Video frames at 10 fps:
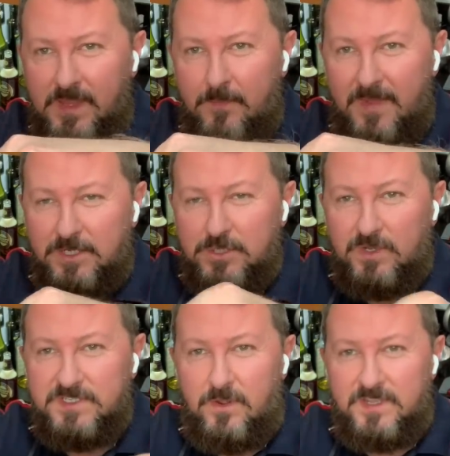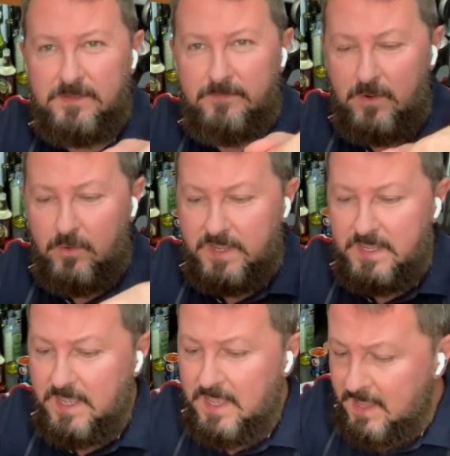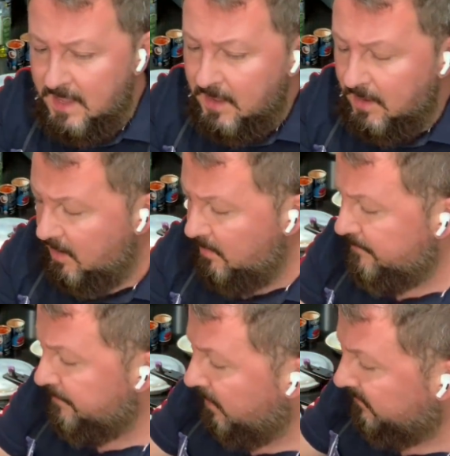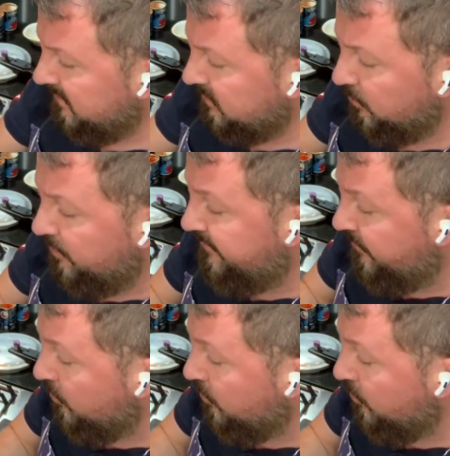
and make sure it's nice and milky. Um, I've said to you before